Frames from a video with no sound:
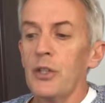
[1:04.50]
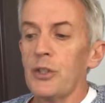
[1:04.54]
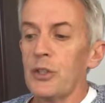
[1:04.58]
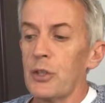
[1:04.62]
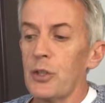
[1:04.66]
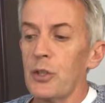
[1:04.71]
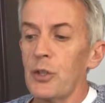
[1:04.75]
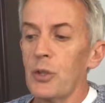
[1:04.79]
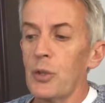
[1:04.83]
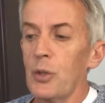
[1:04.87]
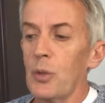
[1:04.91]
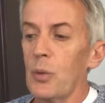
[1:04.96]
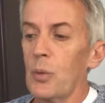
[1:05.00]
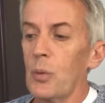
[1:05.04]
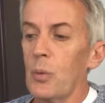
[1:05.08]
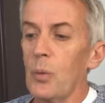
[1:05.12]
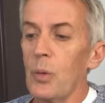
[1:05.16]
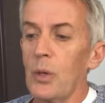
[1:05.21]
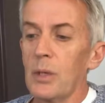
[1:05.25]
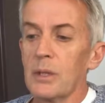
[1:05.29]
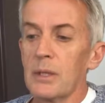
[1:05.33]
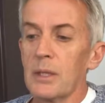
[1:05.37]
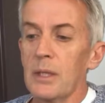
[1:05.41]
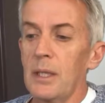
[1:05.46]
to
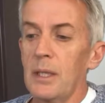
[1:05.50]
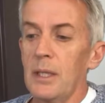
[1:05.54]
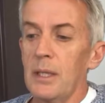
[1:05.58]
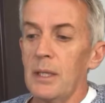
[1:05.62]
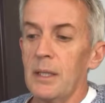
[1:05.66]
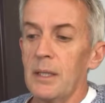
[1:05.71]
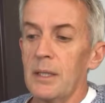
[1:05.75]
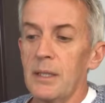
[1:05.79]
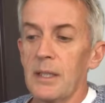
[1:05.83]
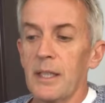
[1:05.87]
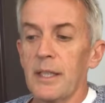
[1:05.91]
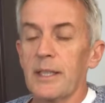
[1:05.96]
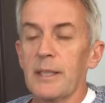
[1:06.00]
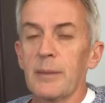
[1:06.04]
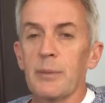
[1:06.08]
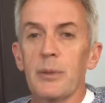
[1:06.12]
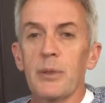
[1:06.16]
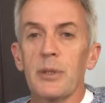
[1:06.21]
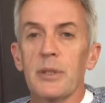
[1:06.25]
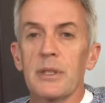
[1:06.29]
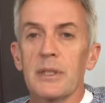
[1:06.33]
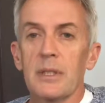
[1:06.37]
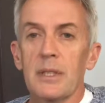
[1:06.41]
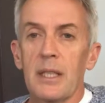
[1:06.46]
what the
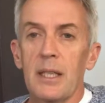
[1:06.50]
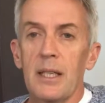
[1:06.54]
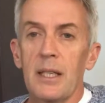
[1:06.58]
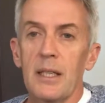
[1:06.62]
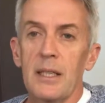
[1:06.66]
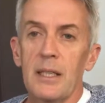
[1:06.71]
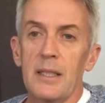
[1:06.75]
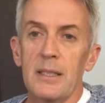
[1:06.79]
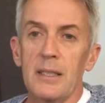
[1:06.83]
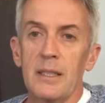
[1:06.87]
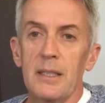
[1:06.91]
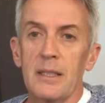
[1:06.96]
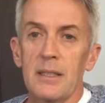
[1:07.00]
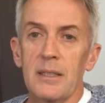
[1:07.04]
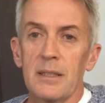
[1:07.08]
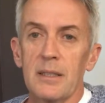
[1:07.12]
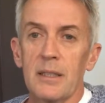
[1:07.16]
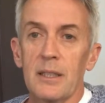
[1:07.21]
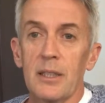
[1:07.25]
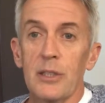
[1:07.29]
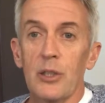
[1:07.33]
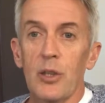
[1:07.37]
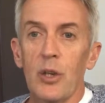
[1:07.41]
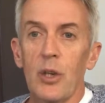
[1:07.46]
experts say is
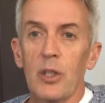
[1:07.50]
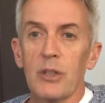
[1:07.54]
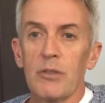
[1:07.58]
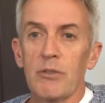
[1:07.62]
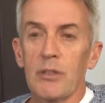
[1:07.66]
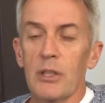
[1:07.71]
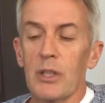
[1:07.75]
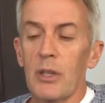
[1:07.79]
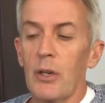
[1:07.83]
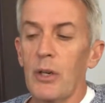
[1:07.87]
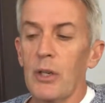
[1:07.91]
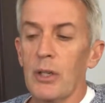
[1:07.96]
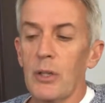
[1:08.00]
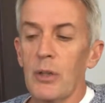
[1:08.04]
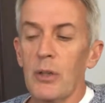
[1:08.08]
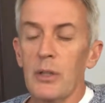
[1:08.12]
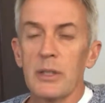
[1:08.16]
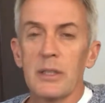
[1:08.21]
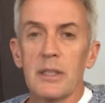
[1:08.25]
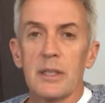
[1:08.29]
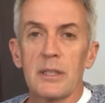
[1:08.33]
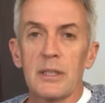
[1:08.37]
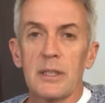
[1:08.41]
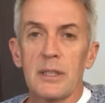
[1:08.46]
the dietary
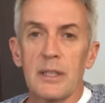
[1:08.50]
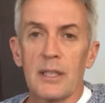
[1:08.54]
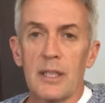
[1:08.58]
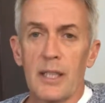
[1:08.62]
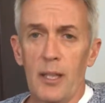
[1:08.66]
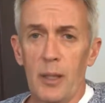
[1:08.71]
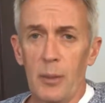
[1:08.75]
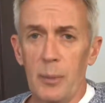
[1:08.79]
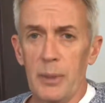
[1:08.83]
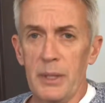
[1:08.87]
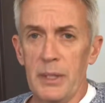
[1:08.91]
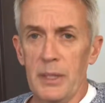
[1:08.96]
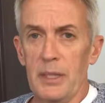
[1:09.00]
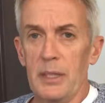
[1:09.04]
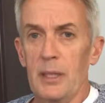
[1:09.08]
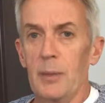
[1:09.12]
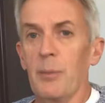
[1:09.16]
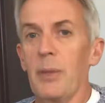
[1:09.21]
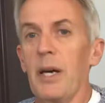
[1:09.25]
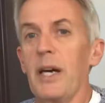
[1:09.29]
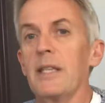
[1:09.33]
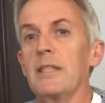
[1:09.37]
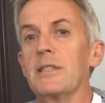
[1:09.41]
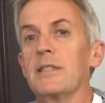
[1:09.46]
guidelines that
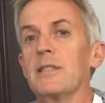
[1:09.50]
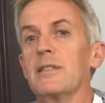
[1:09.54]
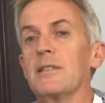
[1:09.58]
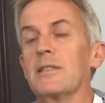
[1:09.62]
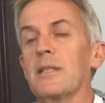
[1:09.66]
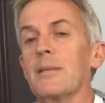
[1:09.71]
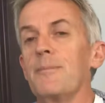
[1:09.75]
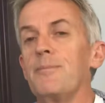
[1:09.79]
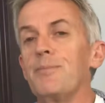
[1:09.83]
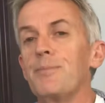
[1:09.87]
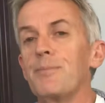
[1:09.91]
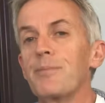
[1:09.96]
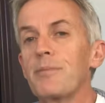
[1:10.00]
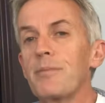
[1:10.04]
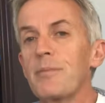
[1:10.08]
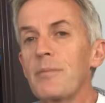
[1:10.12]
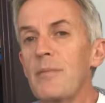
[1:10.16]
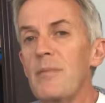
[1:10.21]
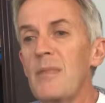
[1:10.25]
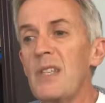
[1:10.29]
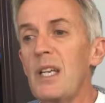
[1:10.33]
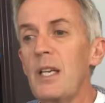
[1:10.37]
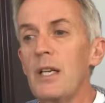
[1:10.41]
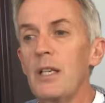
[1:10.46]
COPD patients
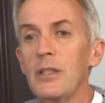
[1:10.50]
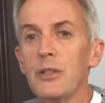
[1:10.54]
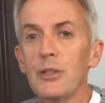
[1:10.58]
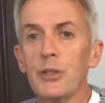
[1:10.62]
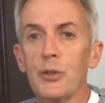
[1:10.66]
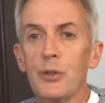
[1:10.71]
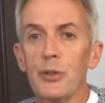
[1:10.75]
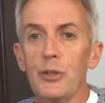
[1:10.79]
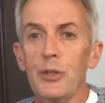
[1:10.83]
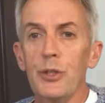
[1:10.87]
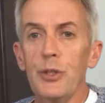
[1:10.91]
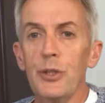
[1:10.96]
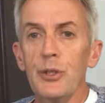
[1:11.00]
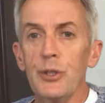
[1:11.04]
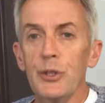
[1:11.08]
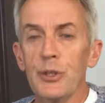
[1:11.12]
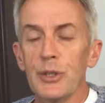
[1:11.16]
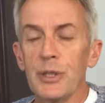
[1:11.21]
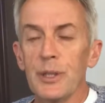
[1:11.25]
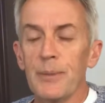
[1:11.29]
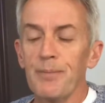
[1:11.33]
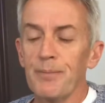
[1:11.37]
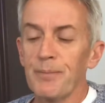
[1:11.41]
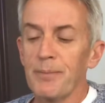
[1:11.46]
should
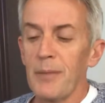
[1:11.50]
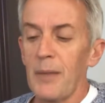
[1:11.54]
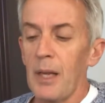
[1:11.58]
use.